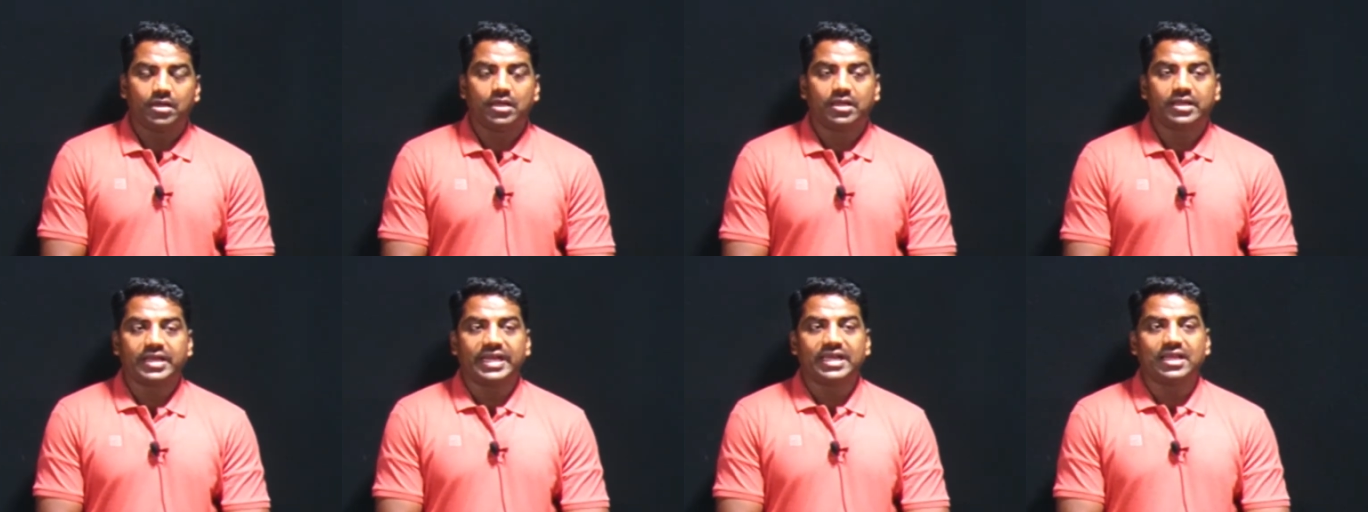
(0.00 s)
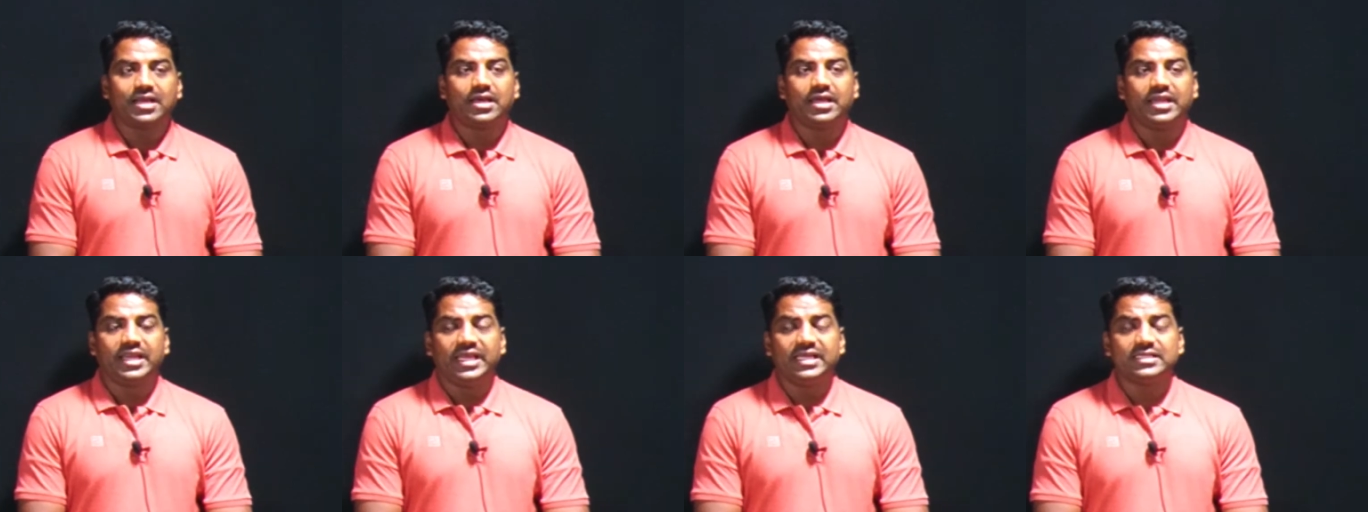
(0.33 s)

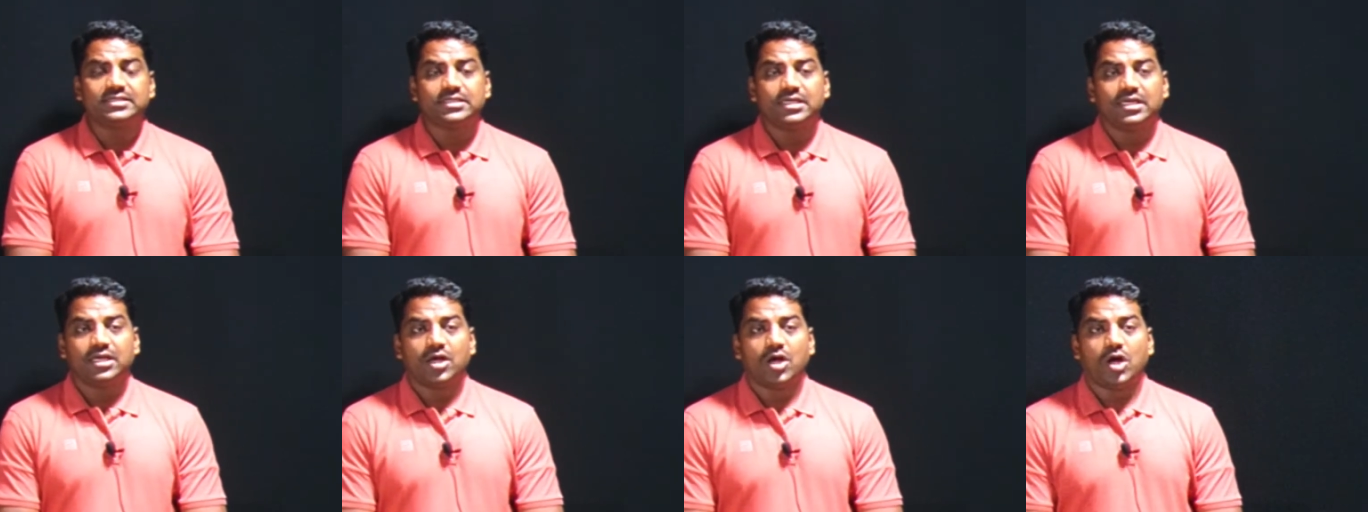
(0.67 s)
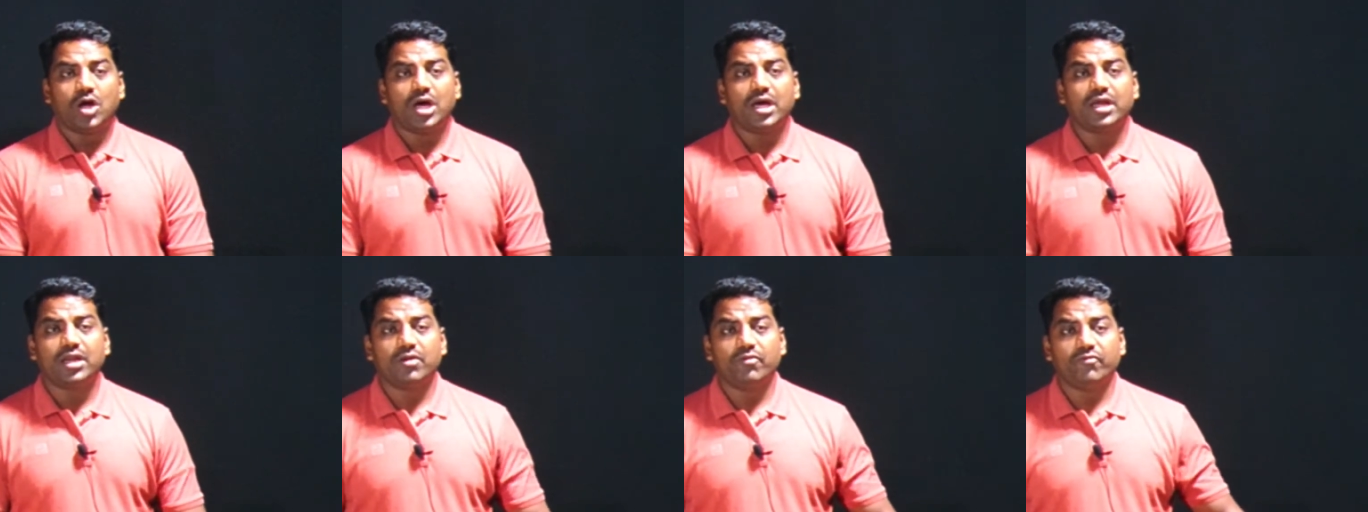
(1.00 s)
categories
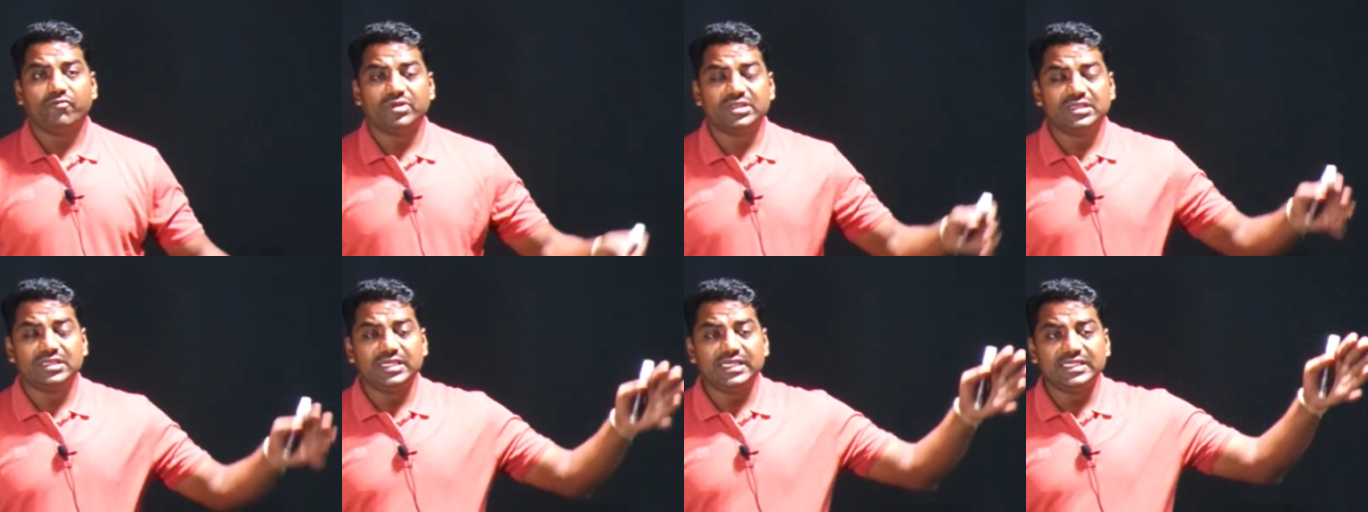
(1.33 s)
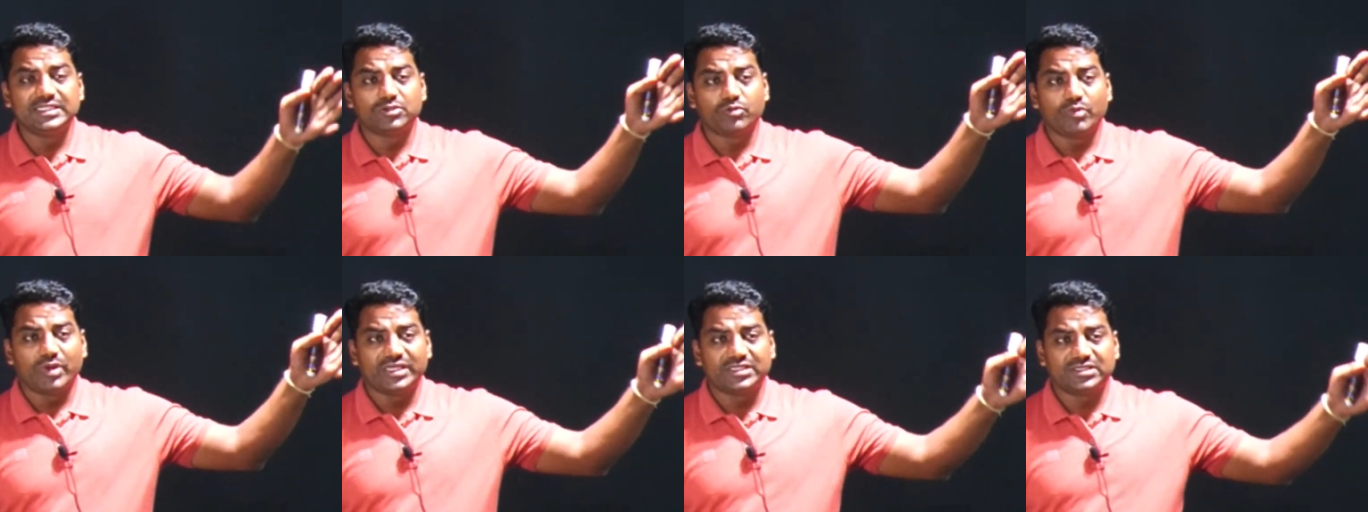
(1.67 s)
or with
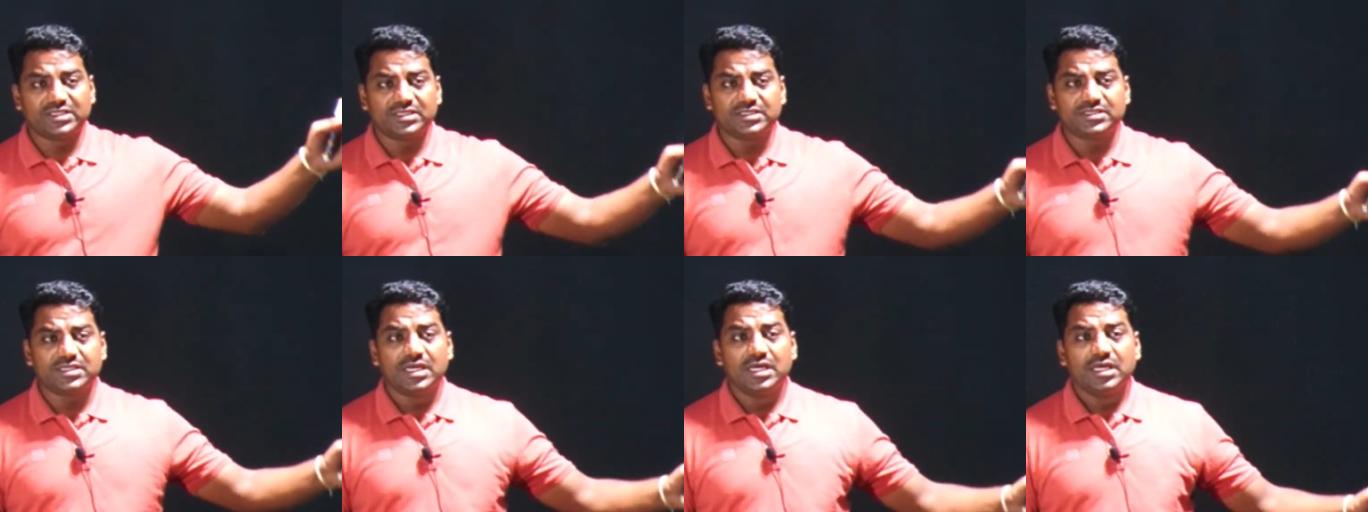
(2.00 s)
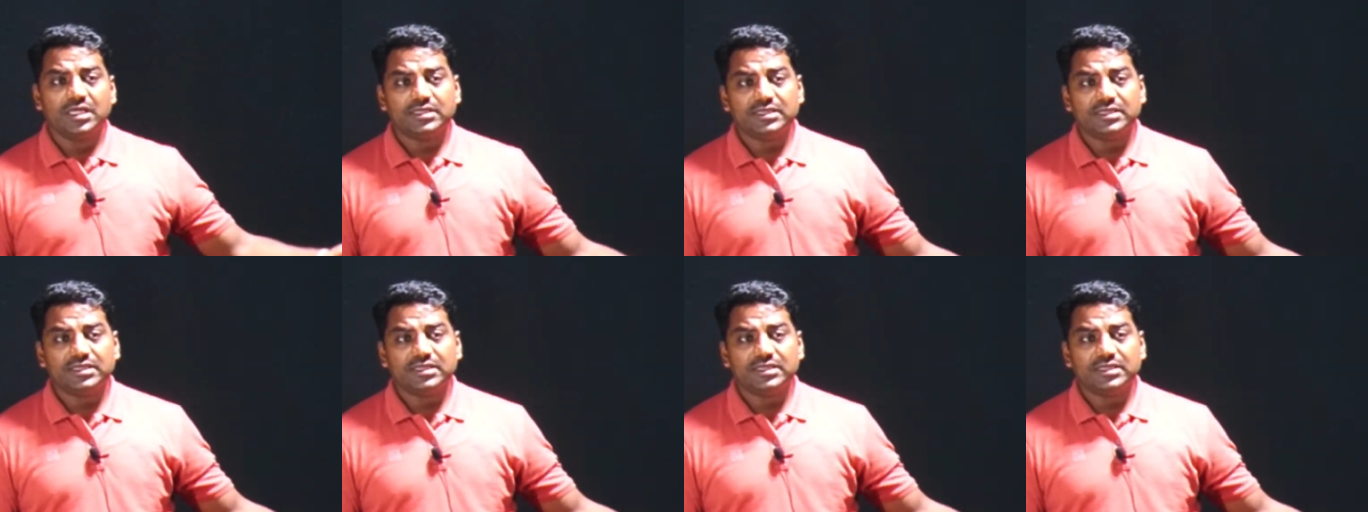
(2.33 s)
these questions,